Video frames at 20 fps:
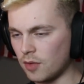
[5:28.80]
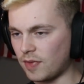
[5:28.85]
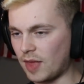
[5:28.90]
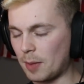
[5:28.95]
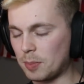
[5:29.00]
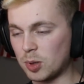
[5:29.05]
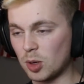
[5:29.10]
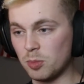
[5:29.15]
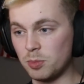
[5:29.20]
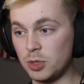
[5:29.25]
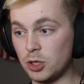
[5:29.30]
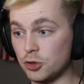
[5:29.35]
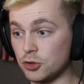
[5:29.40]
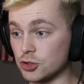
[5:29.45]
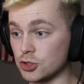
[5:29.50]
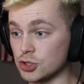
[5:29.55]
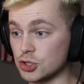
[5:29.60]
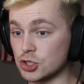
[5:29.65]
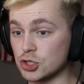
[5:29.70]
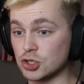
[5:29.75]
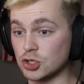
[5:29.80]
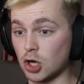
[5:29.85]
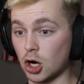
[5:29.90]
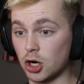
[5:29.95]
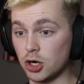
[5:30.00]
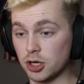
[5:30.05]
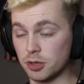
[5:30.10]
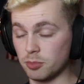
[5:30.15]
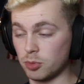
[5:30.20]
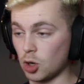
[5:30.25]
That premiere just
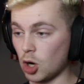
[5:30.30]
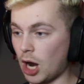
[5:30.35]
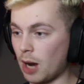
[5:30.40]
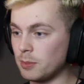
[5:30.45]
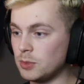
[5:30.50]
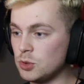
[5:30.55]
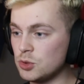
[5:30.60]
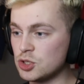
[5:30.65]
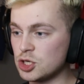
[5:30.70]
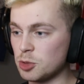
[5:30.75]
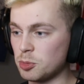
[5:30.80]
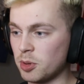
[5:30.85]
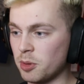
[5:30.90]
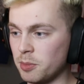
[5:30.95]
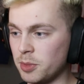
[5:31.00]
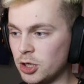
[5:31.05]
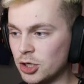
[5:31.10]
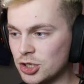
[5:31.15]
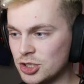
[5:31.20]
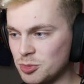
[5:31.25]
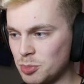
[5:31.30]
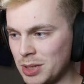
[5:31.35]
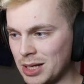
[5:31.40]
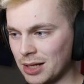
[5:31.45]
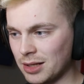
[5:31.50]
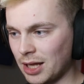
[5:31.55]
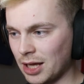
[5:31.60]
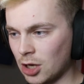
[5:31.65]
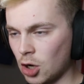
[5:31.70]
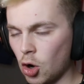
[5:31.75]
started, bro. I'm used to premieres
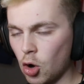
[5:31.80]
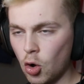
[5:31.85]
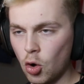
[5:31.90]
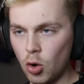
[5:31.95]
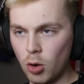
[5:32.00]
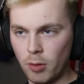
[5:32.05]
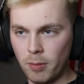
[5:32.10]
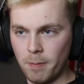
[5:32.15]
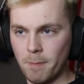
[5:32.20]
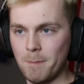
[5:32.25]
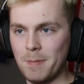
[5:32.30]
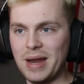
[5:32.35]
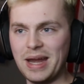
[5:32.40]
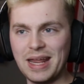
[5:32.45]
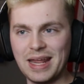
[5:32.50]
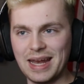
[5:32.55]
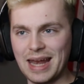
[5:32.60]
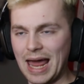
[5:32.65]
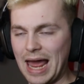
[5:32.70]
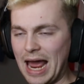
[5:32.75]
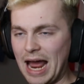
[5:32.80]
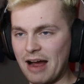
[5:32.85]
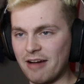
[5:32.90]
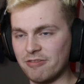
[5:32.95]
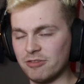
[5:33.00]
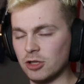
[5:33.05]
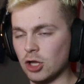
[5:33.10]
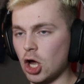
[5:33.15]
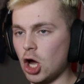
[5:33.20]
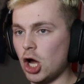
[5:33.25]
being like a whole minute and a
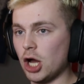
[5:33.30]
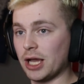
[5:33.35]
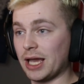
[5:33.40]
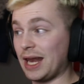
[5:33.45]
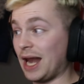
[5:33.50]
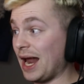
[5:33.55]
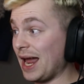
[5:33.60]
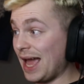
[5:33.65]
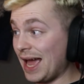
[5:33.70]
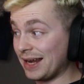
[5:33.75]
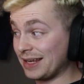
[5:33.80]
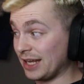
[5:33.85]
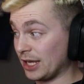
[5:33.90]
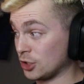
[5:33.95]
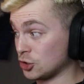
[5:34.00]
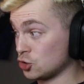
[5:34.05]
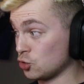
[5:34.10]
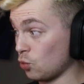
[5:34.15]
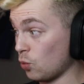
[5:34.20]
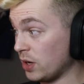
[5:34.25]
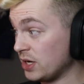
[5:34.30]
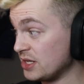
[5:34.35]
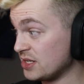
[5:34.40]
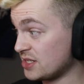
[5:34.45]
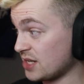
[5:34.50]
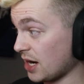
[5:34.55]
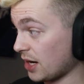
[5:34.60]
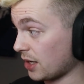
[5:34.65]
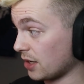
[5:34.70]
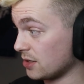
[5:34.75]
half long, and I had like 20
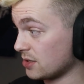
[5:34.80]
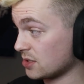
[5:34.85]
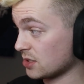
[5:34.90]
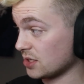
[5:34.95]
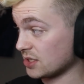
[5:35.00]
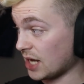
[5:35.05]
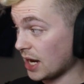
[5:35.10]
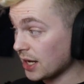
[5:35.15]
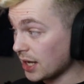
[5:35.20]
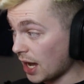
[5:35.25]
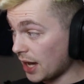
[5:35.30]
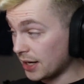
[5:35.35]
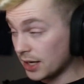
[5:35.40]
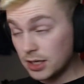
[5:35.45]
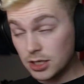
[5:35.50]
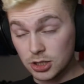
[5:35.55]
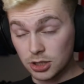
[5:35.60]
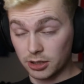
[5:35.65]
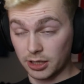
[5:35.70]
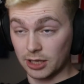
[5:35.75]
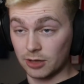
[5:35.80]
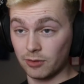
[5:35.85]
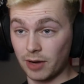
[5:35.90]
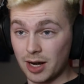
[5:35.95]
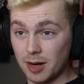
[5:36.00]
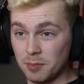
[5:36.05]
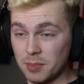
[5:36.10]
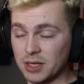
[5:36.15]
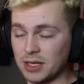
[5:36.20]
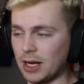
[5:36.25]
seconds because I got in here like
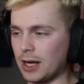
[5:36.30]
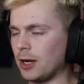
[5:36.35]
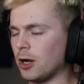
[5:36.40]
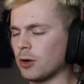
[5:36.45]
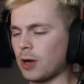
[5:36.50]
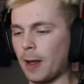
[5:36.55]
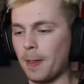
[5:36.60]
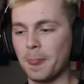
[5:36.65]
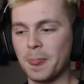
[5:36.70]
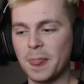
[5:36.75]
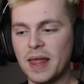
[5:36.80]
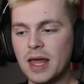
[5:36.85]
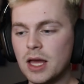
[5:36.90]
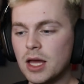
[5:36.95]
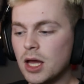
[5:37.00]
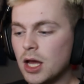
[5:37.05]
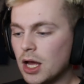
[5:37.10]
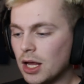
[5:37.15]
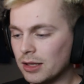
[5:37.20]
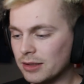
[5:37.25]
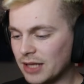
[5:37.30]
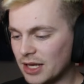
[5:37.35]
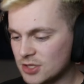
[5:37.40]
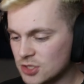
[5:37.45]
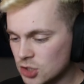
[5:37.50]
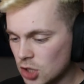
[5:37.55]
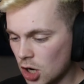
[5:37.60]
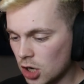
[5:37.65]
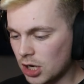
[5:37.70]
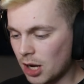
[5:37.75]
right at midnight. Okay,
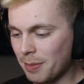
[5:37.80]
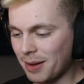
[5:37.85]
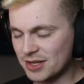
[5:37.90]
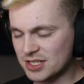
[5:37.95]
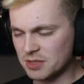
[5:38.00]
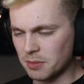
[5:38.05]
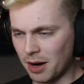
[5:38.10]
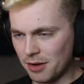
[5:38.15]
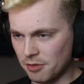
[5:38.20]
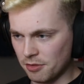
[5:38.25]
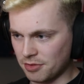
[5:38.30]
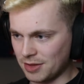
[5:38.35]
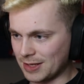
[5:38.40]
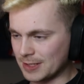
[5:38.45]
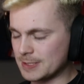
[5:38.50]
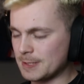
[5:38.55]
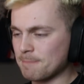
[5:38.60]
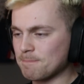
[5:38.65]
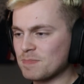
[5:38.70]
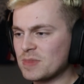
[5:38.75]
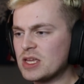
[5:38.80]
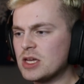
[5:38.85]
let's talk about some other things.